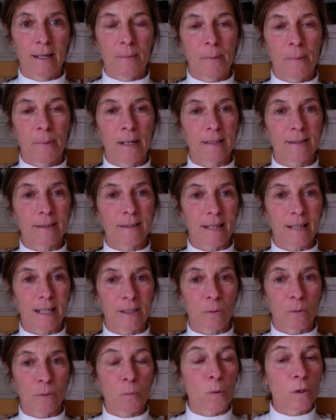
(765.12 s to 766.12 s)
But I
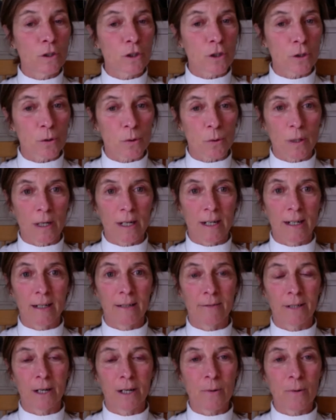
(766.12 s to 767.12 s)
don't want you to
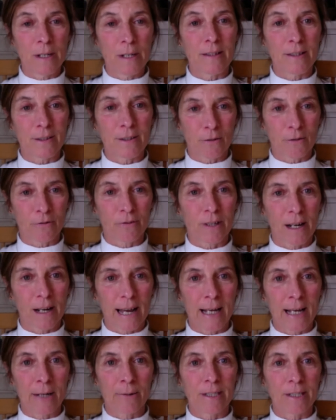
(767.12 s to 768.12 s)
have only the softer
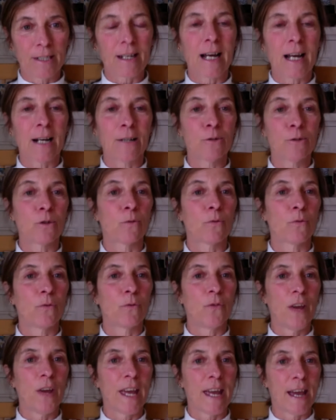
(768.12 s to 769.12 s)
language out of
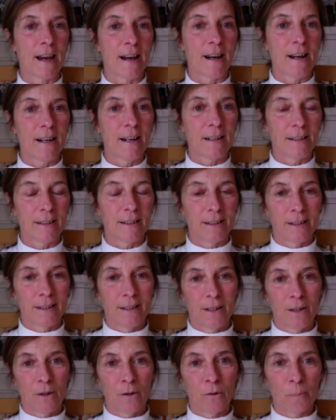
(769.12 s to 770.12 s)
fear
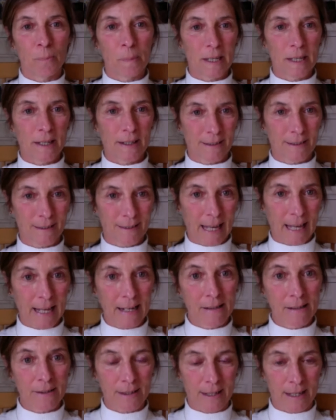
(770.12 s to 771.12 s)
of being
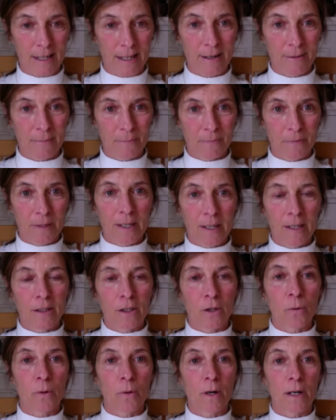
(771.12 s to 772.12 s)
salesy.
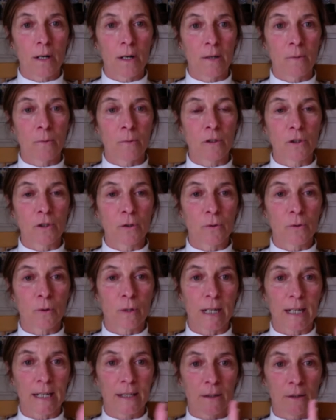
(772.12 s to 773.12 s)
I want you to
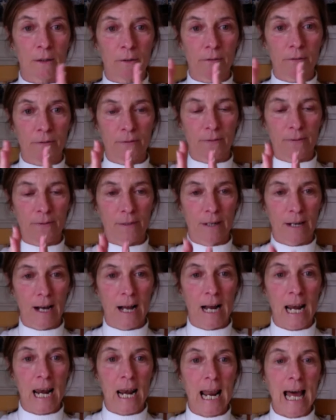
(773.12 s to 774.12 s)
kind of
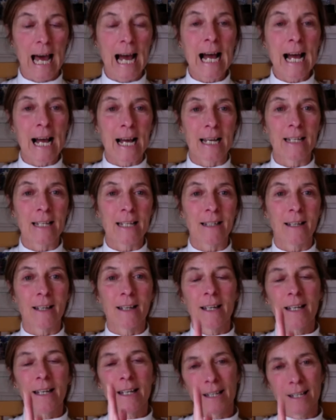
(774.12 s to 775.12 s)
align
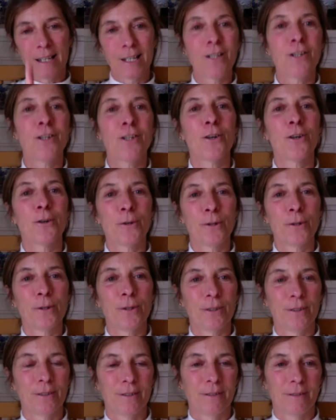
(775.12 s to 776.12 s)
in
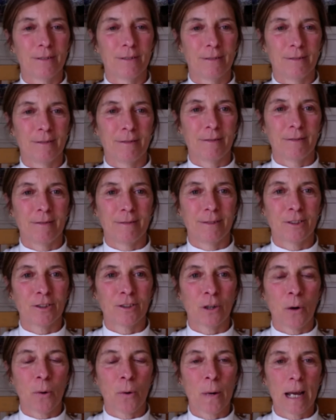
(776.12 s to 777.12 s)
your
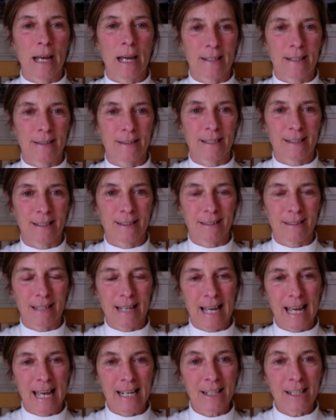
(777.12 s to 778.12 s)
soul essence
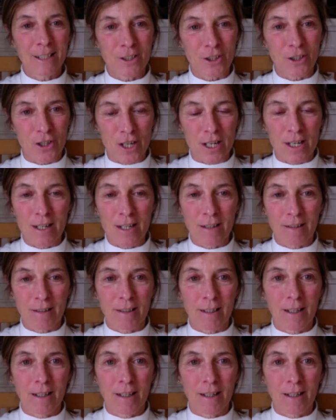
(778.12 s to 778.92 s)
energy,